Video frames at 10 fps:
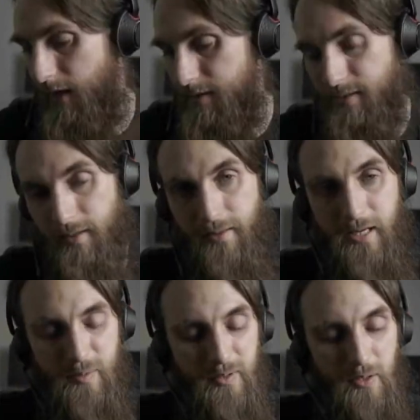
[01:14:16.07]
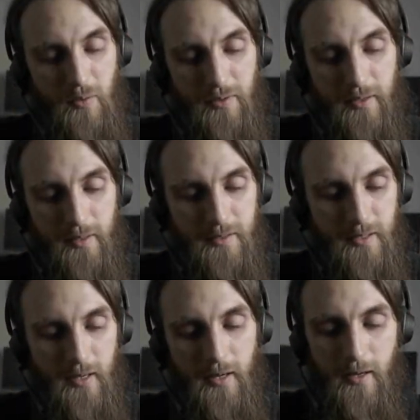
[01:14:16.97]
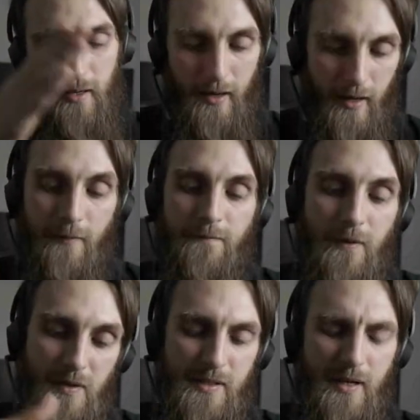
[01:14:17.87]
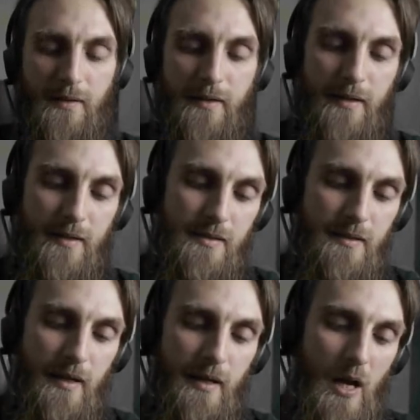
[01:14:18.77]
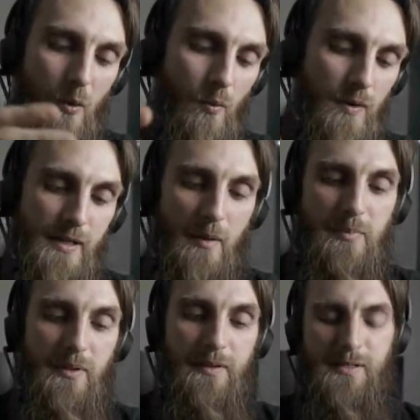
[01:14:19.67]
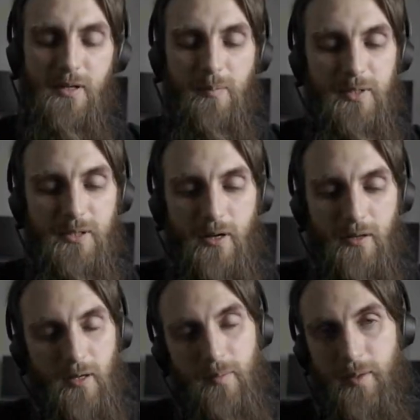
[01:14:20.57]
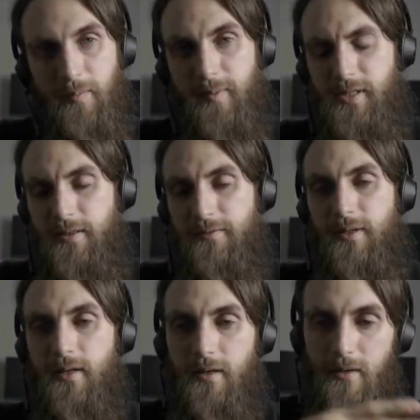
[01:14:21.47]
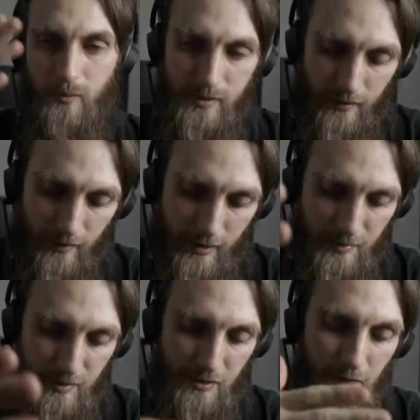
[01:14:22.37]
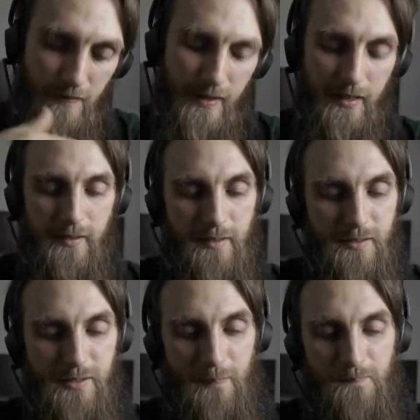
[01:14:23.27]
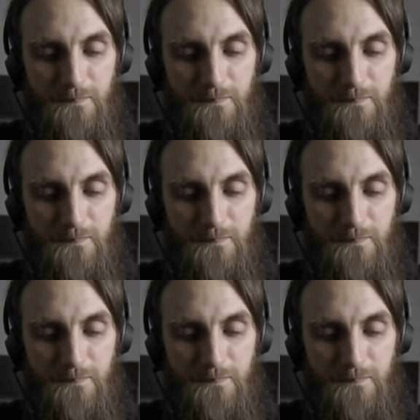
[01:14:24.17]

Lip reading: I say thanks but no thanks. I'm focused on this. Once I build this up, inshallah, by the permission of Allah, once Allah gives me tawfiq in this,